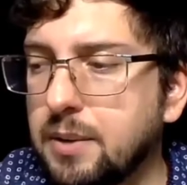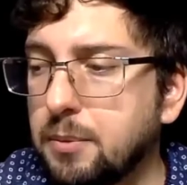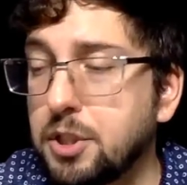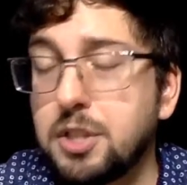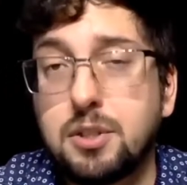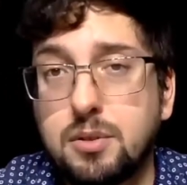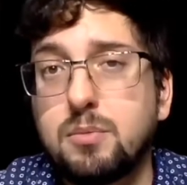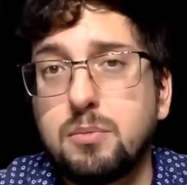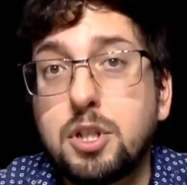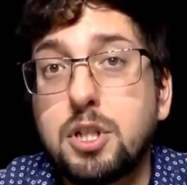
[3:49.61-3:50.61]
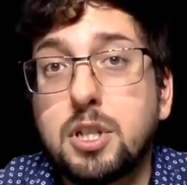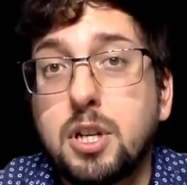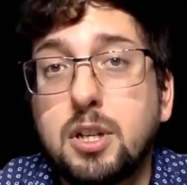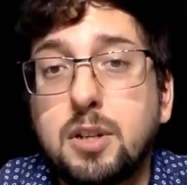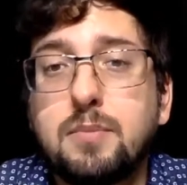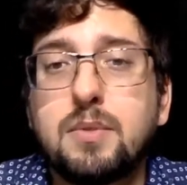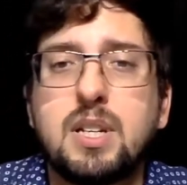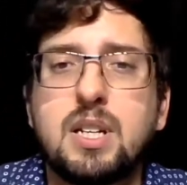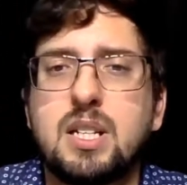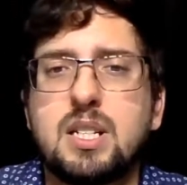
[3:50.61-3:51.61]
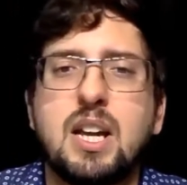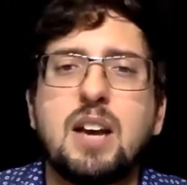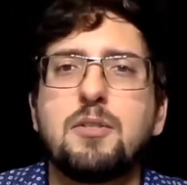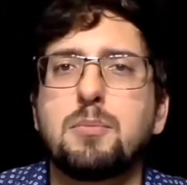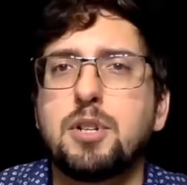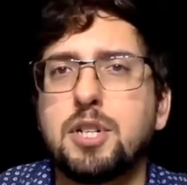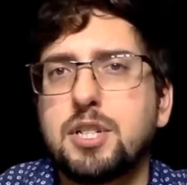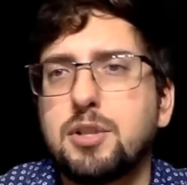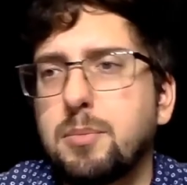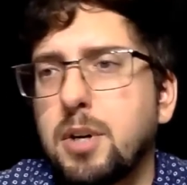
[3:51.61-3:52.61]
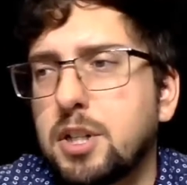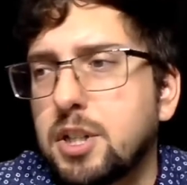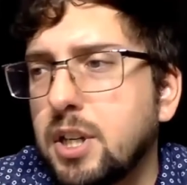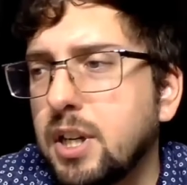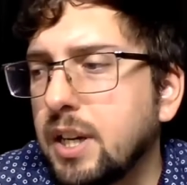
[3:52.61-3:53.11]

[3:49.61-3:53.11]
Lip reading: which is good. It doesn't have to project so much.